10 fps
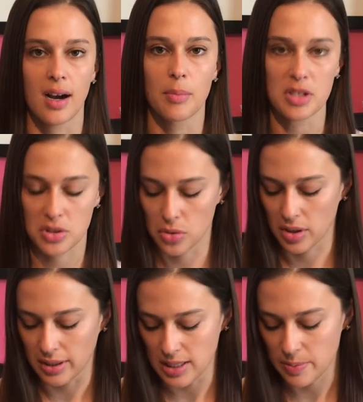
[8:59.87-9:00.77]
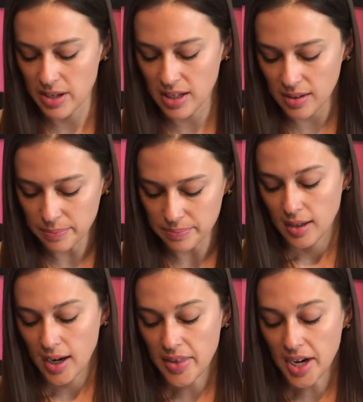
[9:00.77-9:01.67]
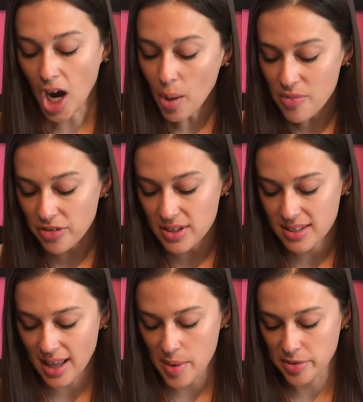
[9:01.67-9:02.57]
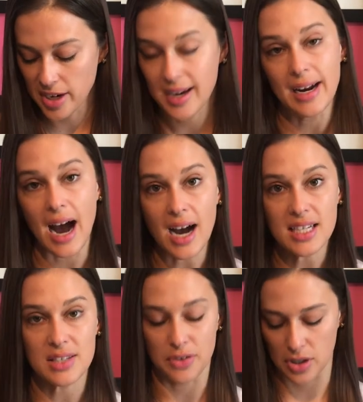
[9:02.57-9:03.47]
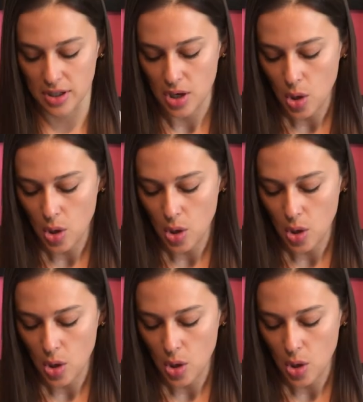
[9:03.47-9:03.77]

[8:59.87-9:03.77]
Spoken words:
historically speaking. And then Humphrey's Library at Oxford